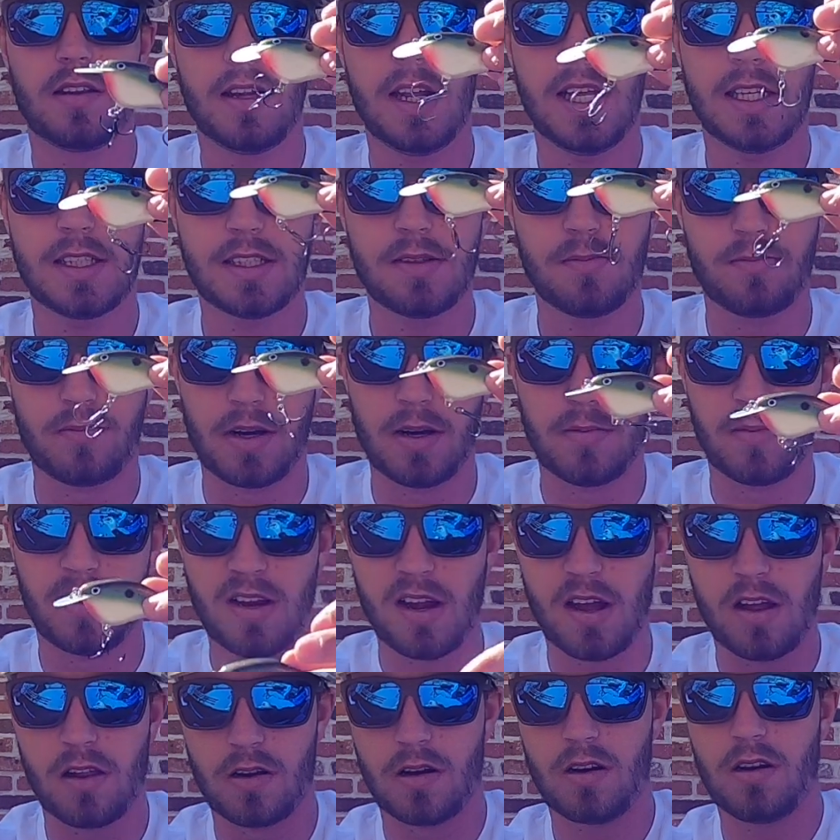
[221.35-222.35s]
And that's the brim
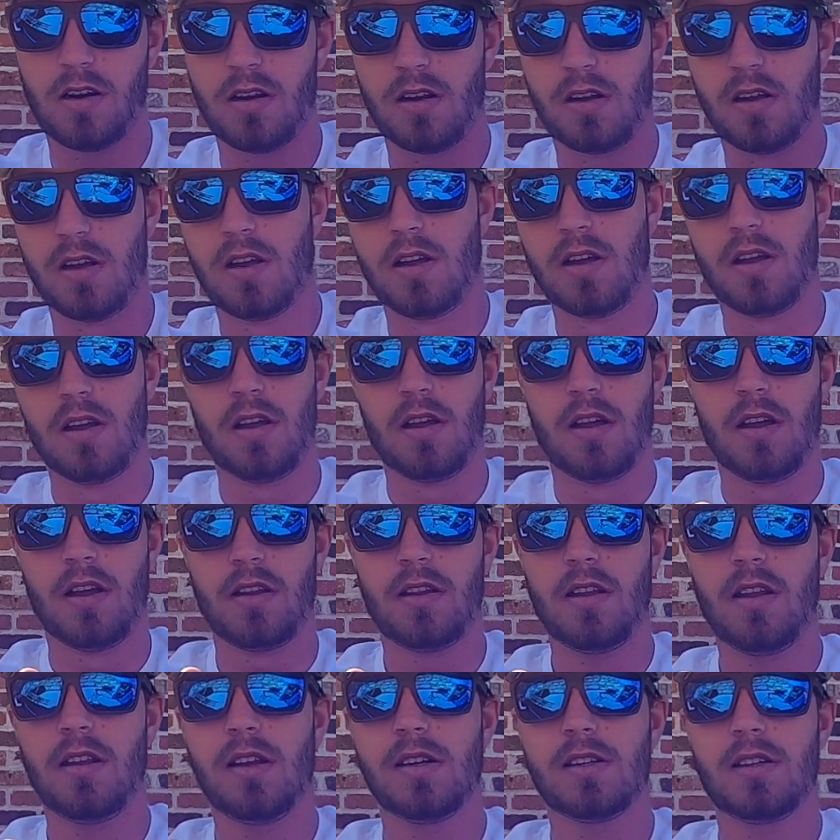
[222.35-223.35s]
color.
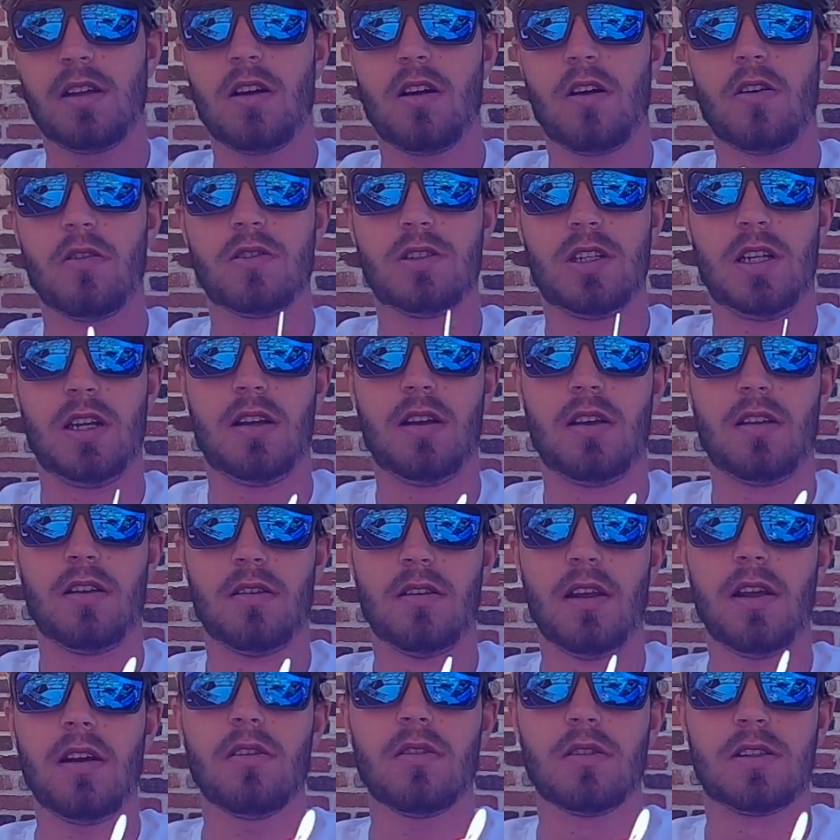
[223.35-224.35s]
And then these are the
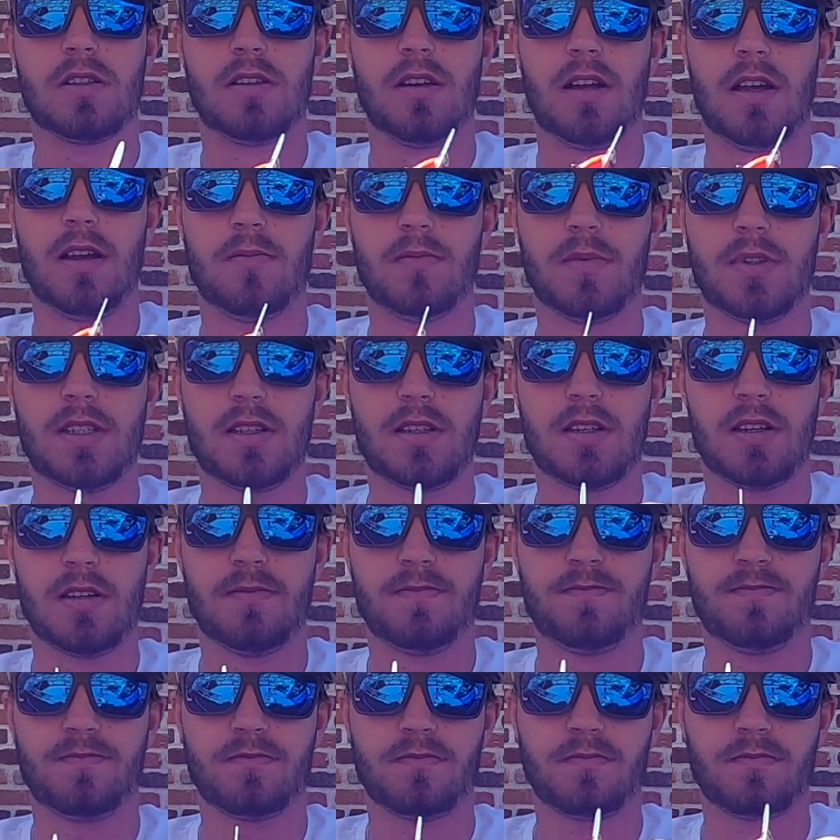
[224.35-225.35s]
OG little slims.